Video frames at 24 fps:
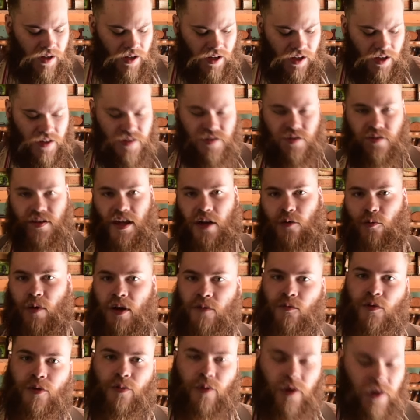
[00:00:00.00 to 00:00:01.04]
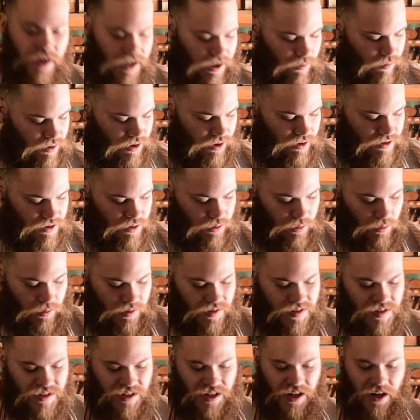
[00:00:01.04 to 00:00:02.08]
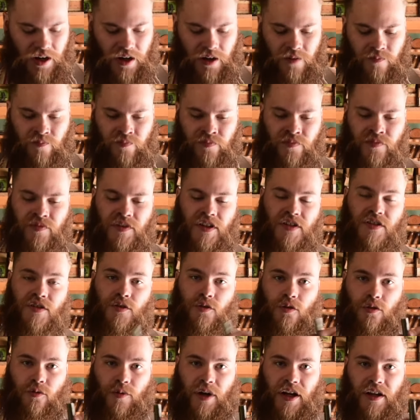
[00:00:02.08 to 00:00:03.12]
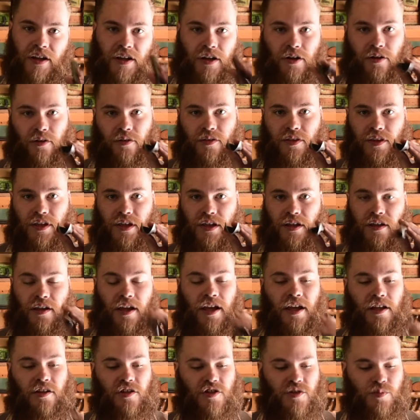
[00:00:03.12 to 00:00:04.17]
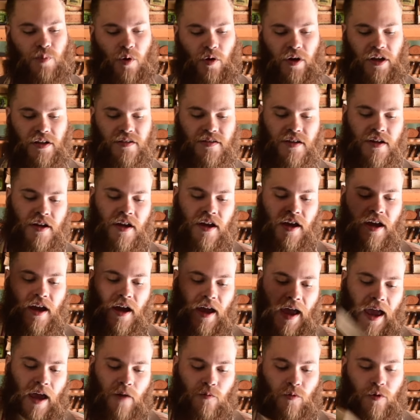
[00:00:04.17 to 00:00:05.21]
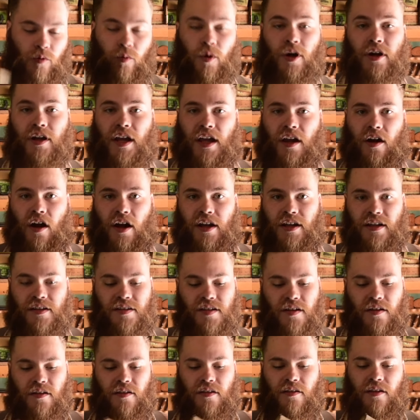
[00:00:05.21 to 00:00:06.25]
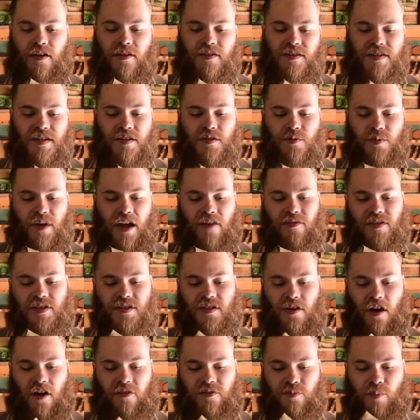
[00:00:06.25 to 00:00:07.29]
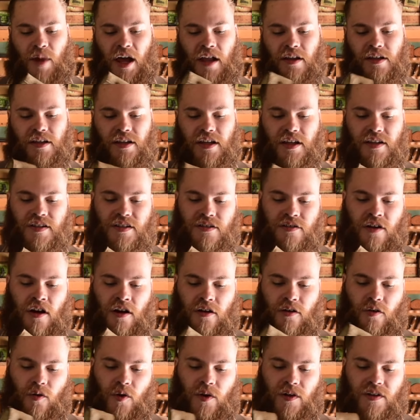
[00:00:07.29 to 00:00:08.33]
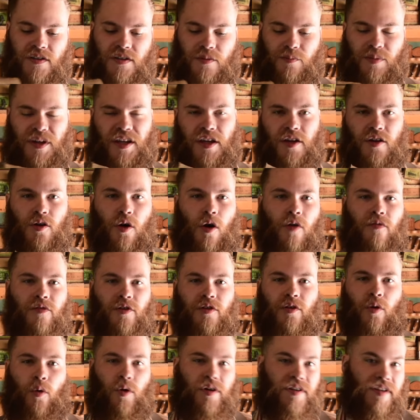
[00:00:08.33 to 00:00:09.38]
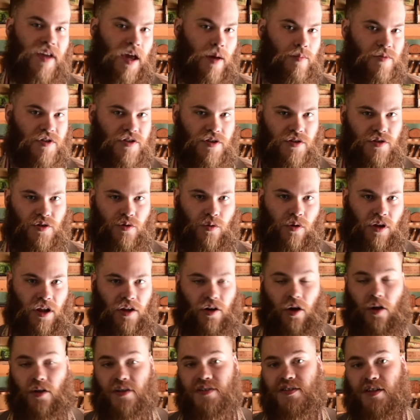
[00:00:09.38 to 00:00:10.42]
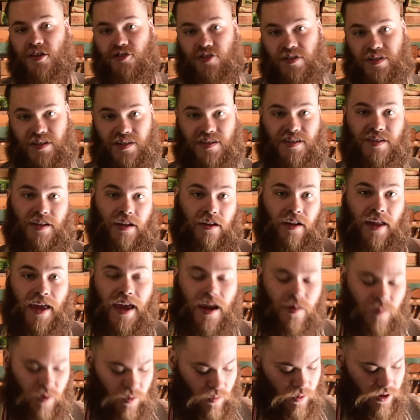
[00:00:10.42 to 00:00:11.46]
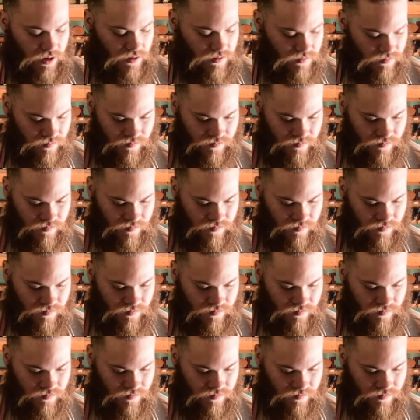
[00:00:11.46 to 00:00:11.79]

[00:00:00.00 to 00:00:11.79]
is so that when we're working with our tools, say this tool right here, the English point, and we're working on it, since we have a soft mallet, it's not going to peen over or damage the tool at all, such as a steel hammer would.